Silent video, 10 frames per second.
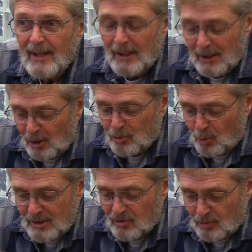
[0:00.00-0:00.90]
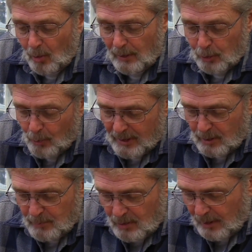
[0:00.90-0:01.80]
And it's a great story, a great
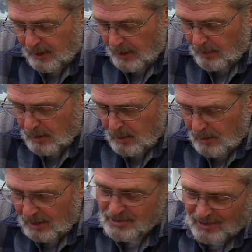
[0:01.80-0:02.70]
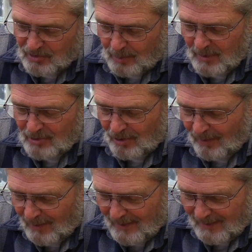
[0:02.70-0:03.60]
communicator. Jason
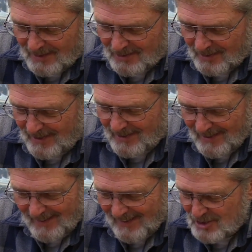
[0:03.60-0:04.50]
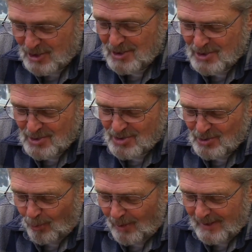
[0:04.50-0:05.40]
Mitchell is Jason's
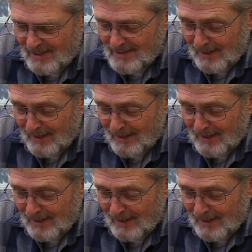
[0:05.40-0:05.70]
story.